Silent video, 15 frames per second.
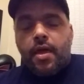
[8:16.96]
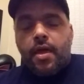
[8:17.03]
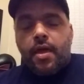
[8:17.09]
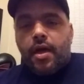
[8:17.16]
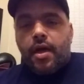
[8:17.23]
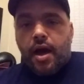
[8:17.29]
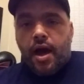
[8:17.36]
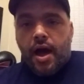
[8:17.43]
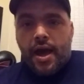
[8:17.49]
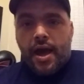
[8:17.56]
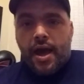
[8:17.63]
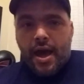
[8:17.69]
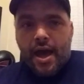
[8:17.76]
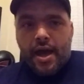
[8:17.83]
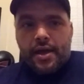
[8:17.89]

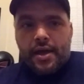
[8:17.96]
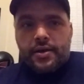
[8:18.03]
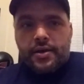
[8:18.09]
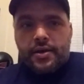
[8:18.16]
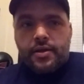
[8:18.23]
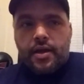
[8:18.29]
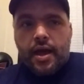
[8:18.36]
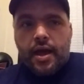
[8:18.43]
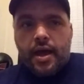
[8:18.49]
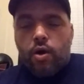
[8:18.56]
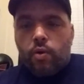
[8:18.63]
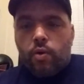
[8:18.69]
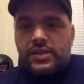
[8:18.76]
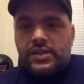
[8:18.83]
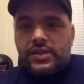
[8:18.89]
I always
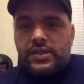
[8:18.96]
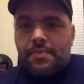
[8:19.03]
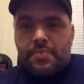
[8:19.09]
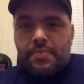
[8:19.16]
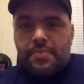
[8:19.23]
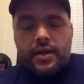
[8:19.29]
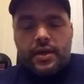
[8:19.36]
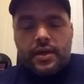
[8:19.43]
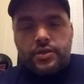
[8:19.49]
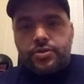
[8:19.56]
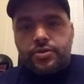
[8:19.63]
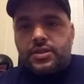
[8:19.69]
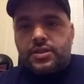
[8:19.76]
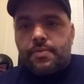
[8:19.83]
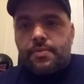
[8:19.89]
had big interest in
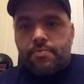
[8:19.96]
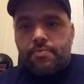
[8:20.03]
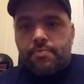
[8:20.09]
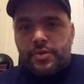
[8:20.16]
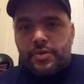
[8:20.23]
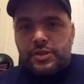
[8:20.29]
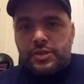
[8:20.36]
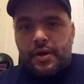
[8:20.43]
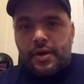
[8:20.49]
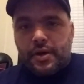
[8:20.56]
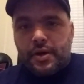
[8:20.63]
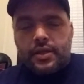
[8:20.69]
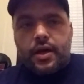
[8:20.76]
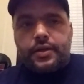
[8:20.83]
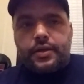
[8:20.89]
Burmese
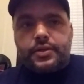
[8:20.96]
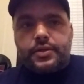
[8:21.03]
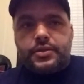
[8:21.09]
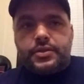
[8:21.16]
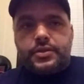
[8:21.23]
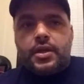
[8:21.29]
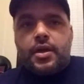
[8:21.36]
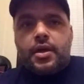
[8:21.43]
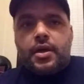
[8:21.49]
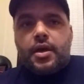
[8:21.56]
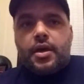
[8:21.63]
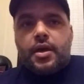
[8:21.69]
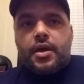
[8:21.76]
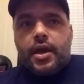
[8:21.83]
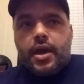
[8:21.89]
pythons,
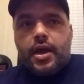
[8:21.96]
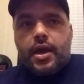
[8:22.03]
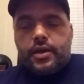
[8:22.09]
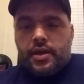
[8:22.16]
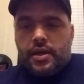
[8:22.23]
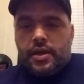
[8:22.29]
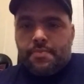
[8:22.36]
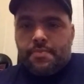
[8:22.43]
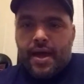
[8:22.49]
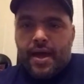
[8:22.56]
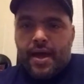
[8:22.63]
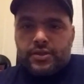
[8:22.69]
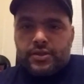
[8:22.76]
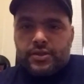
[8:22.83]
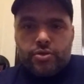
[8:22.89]
and in
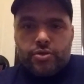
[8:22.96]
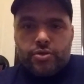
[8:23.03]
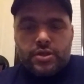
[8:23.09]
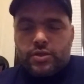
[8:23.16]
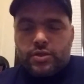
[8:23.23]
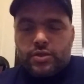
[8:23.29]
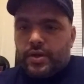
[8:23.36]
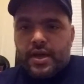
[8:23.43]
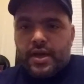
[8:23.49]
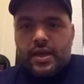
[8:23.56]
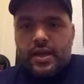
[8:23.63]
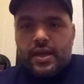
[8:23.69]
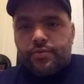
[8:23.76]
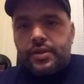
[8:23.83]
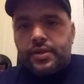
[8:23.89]
Massachusetts, we can't have
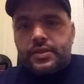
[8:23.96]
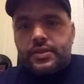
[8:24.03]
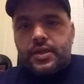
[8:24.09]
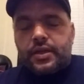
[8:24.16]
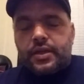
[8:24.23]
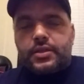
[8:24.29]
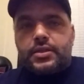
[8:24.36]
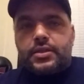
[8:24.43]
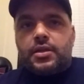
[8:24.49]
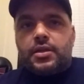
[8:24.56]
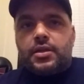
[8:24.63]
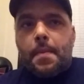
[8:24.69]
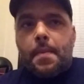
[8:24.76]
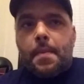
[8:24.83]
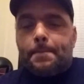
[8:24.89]
retics,
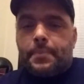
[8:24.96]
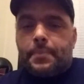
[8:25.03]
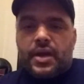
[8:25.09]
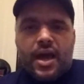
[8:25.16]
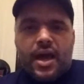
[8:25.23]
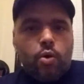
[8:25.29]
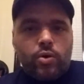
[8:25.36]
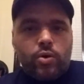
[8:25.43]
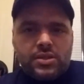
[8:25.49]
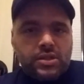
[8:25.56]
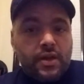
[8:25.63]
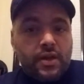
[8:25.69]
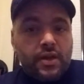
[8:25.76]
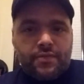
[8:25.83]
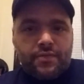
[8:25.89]
but I always loved
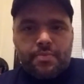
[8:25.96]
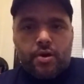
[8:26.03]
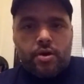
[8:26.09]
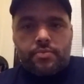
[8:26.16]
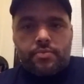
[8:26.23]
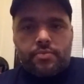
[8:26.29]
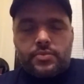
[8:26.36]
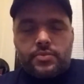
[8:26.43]
Burms.